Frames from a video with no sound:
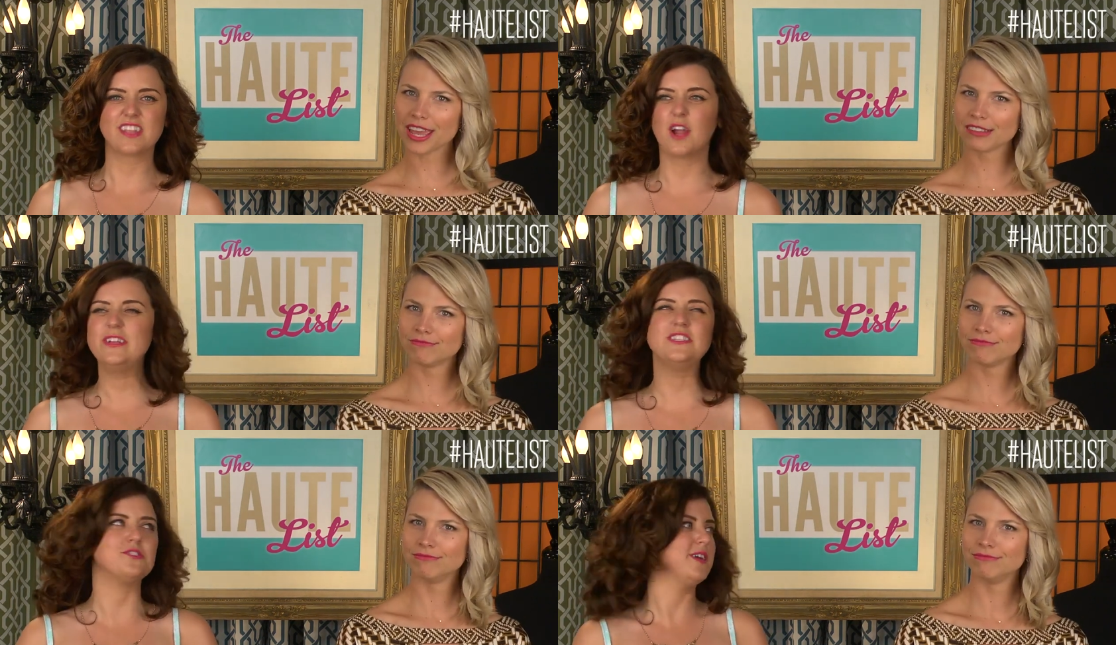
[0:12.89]
Speaker 1: Are we
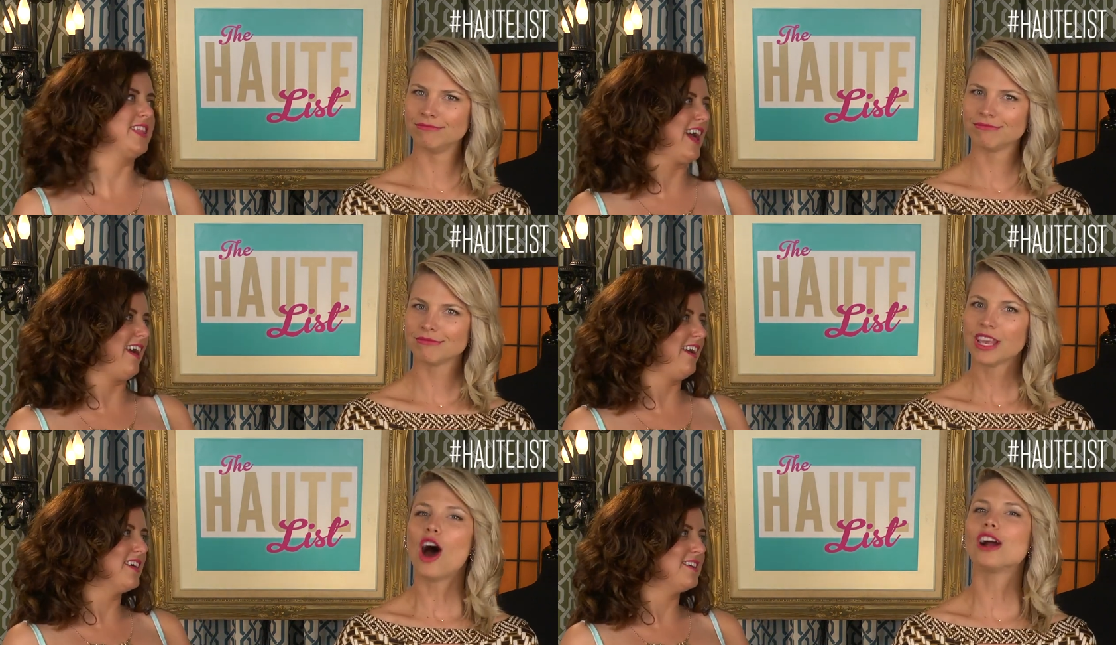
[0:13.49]
doing
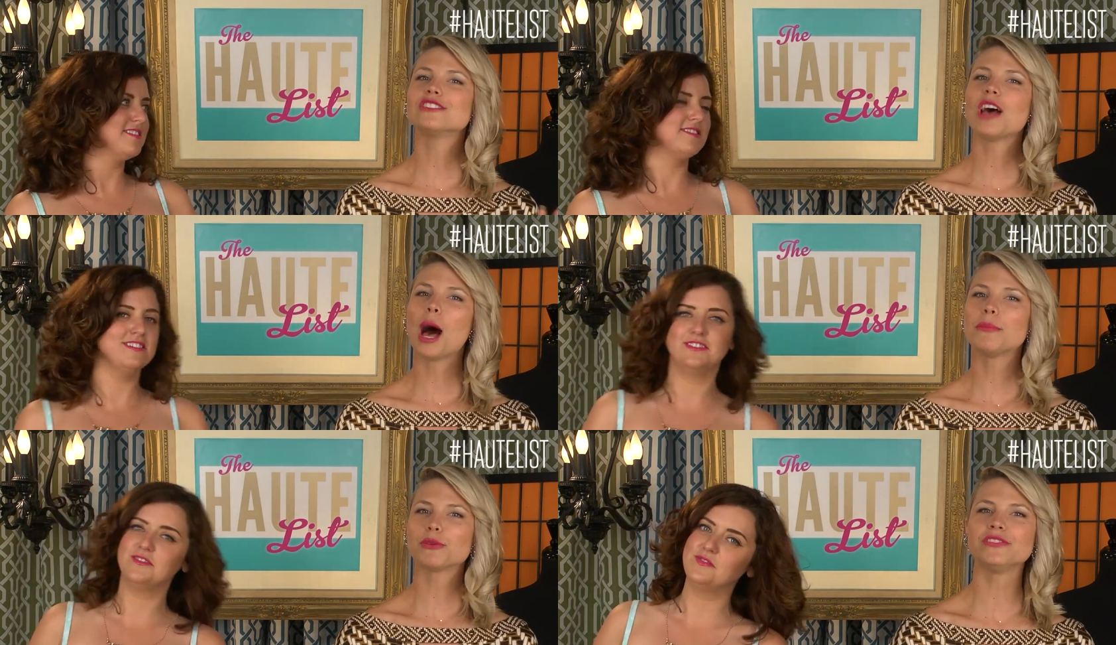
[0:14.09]
that? Our
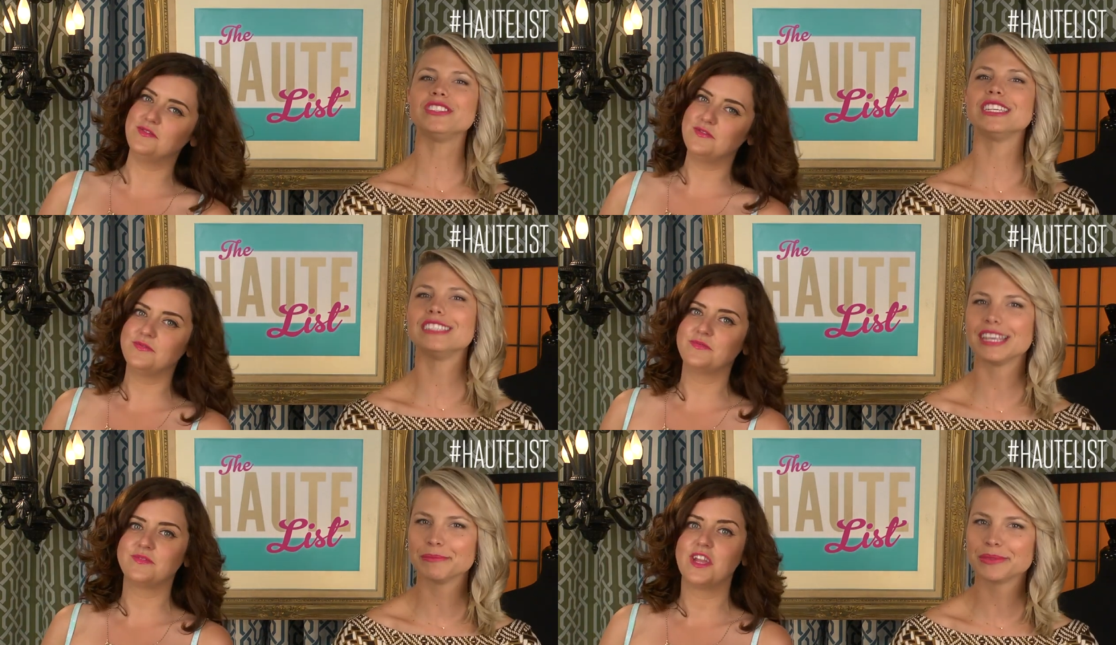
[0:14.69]
top thrifting
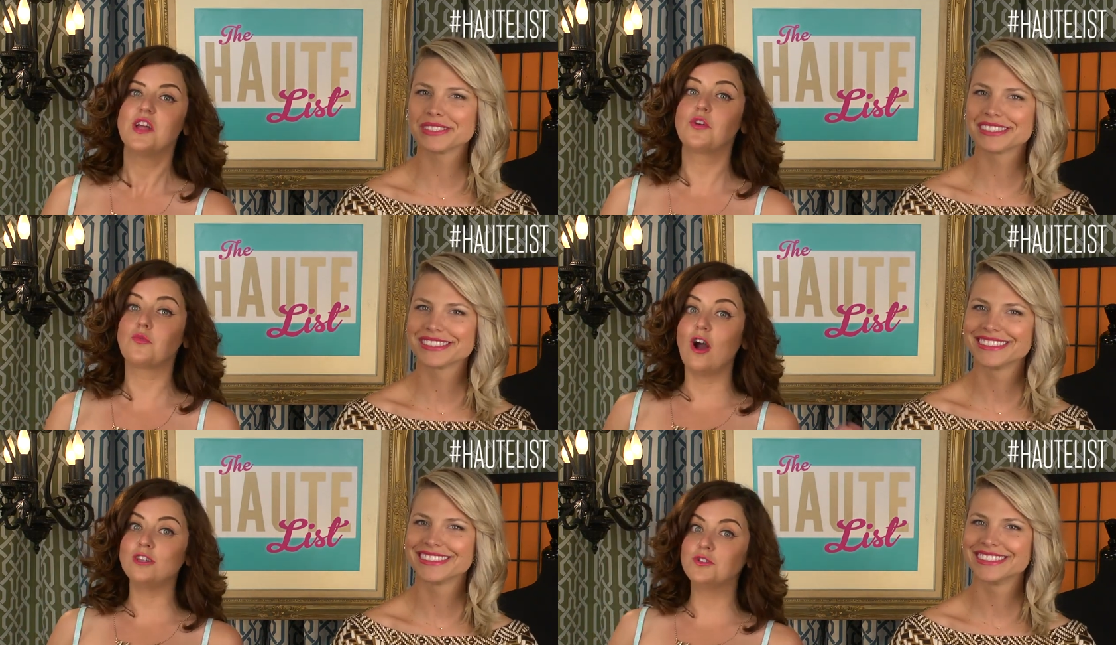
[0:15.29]
tips. The
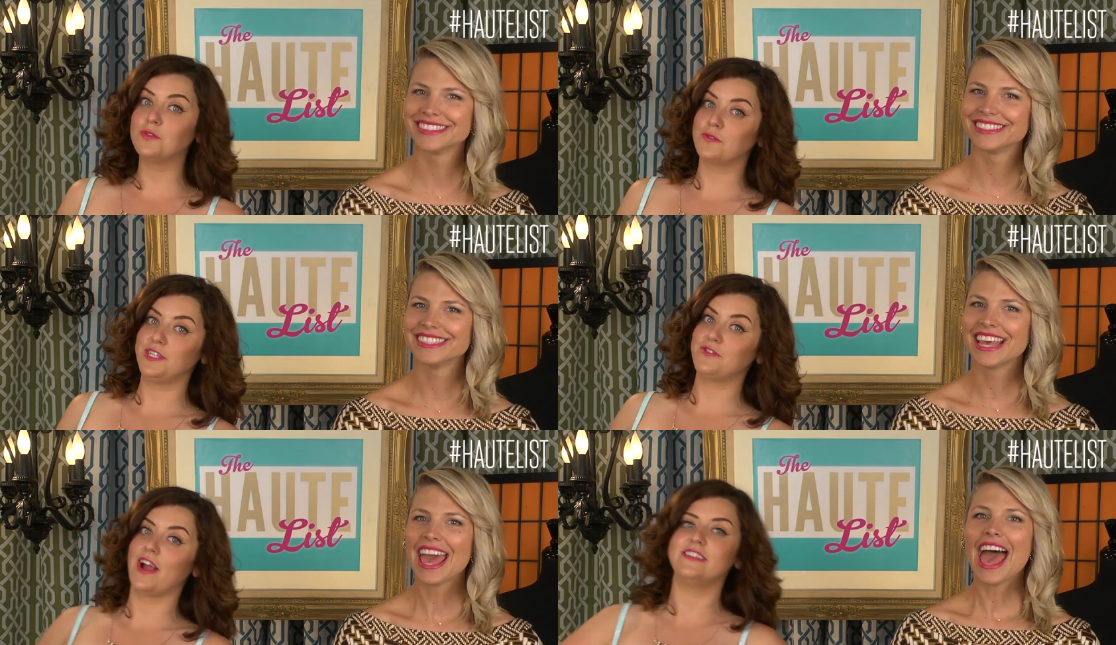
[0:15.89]
raw jewelry
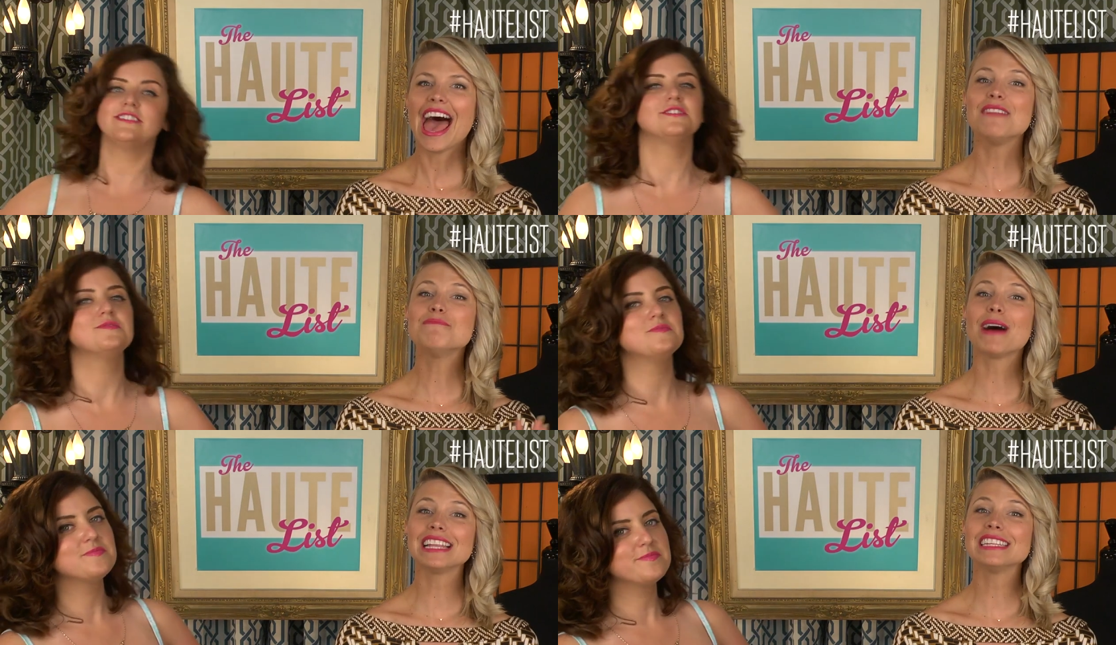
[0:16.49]
trend. And
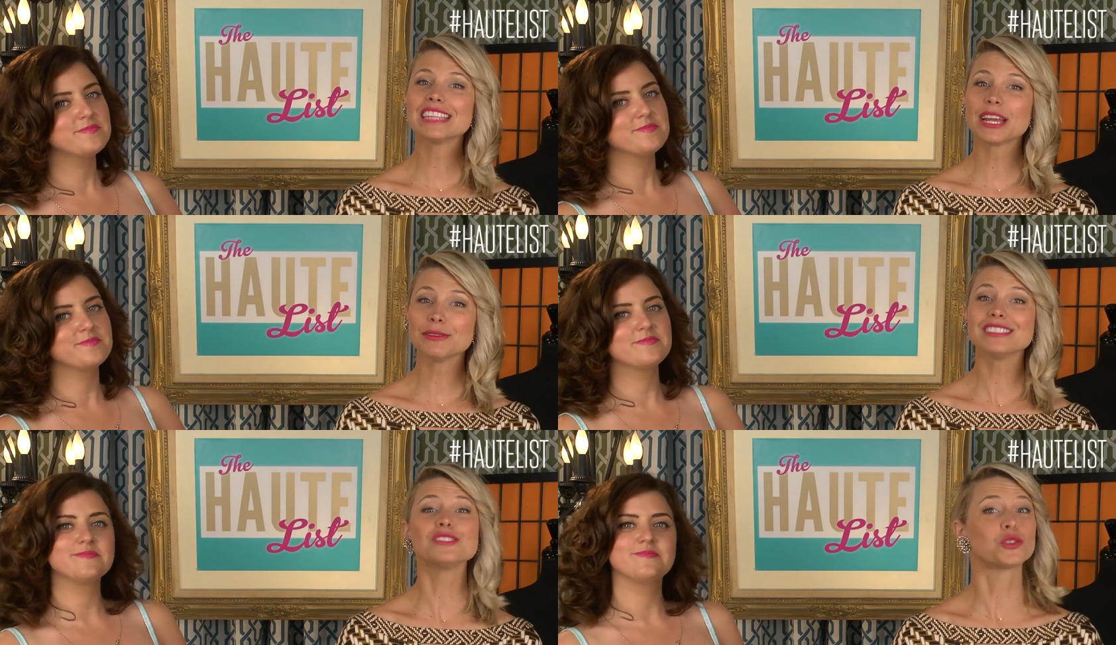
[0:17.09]
Miley
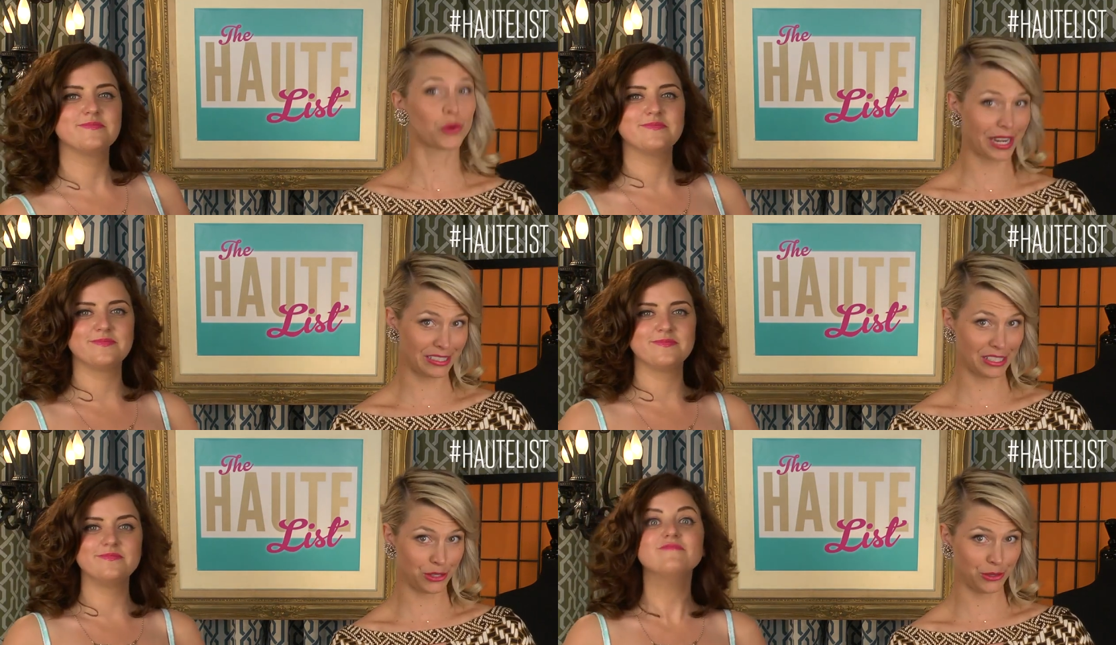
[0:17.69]
Cyrus's
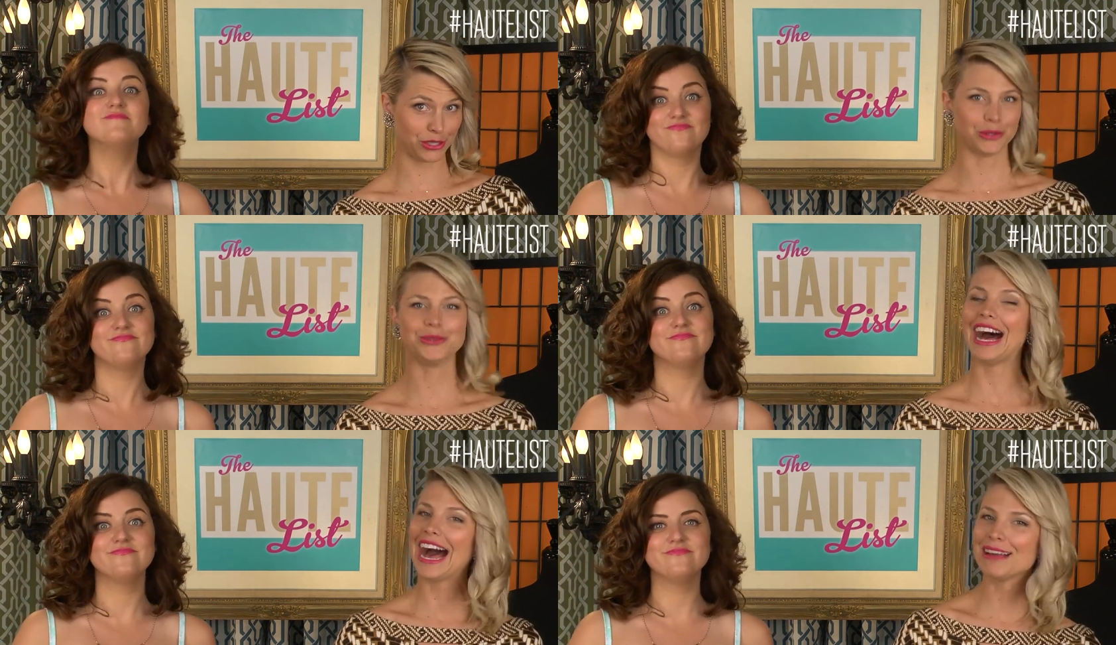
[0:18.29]
crazy new do.
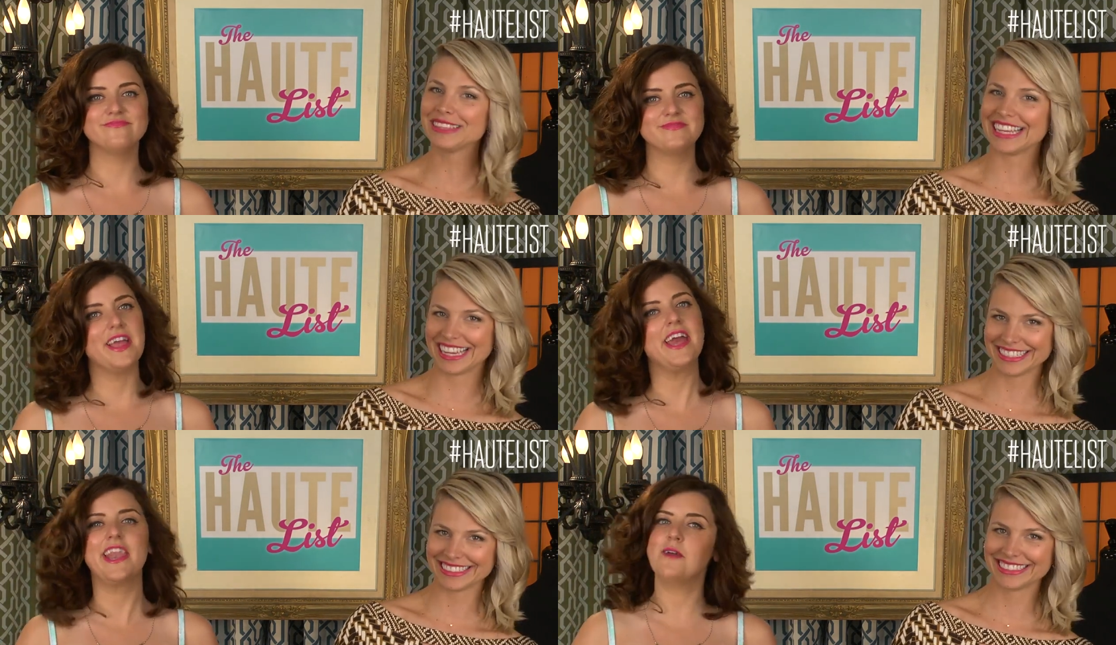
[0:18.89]
I'm
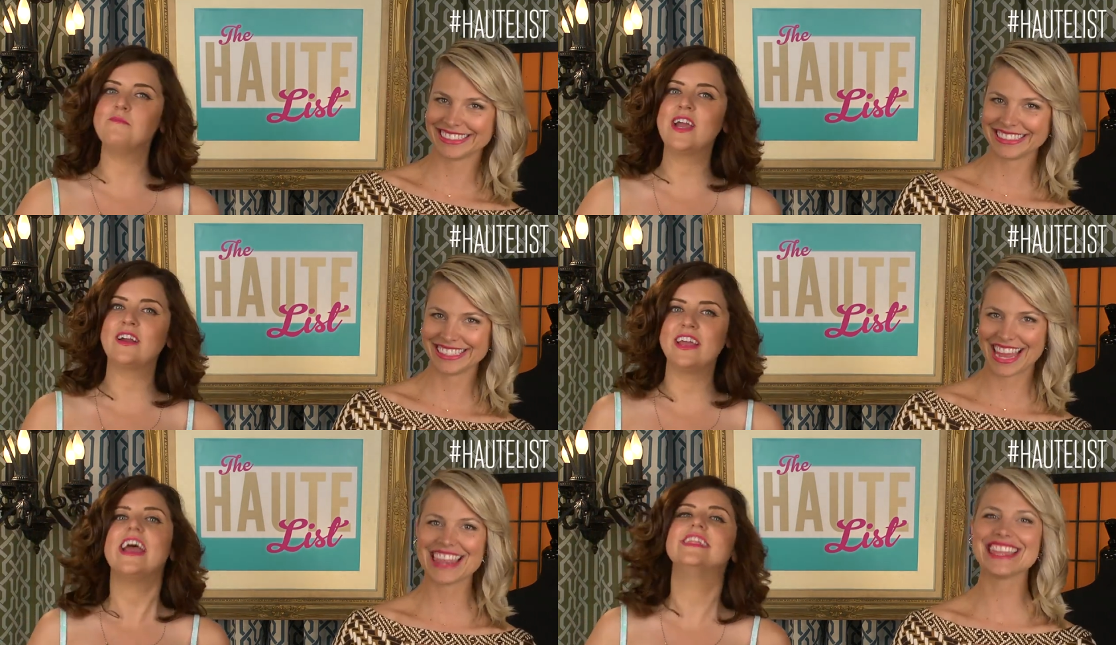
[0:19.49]
Leah. And I'm
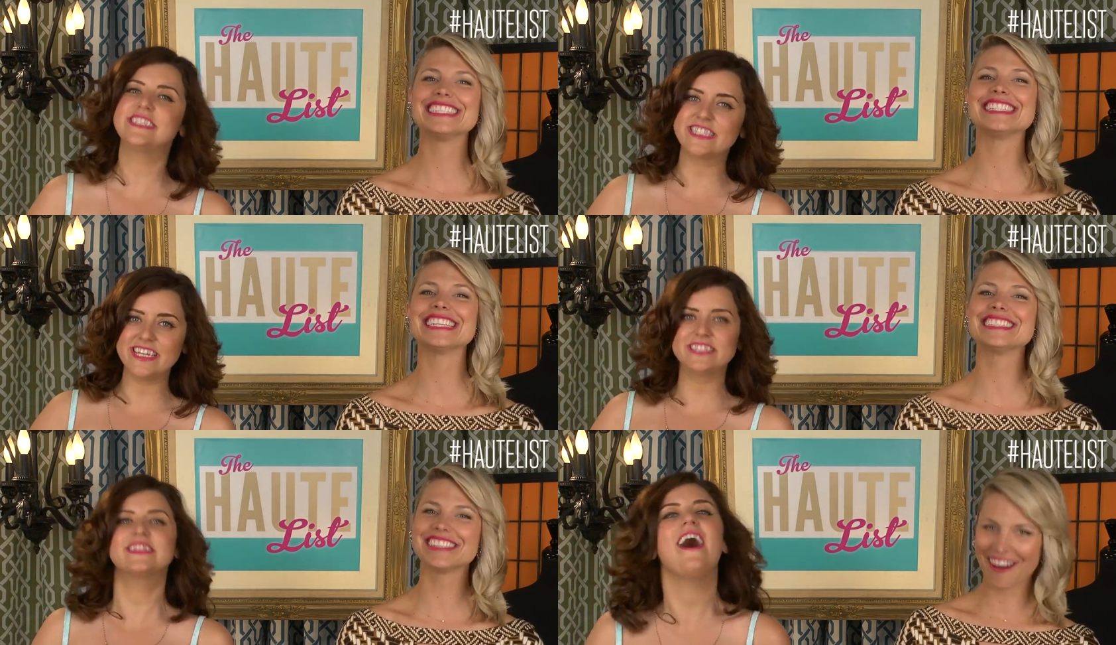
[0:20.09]
Mary. And, and this,
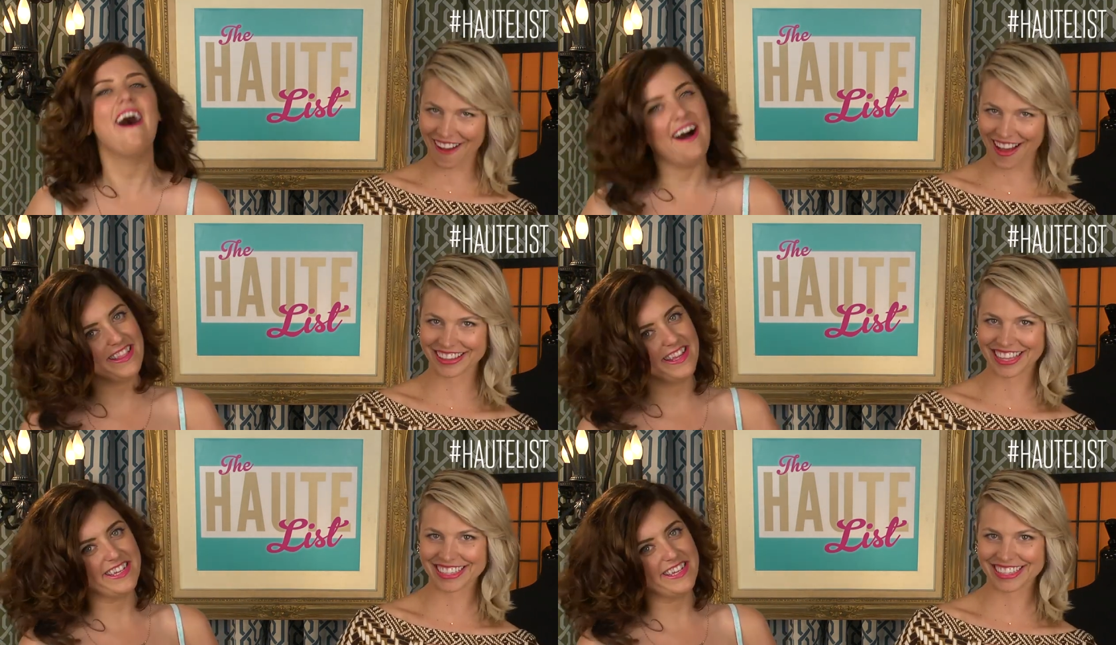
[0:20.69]
this, is The Haute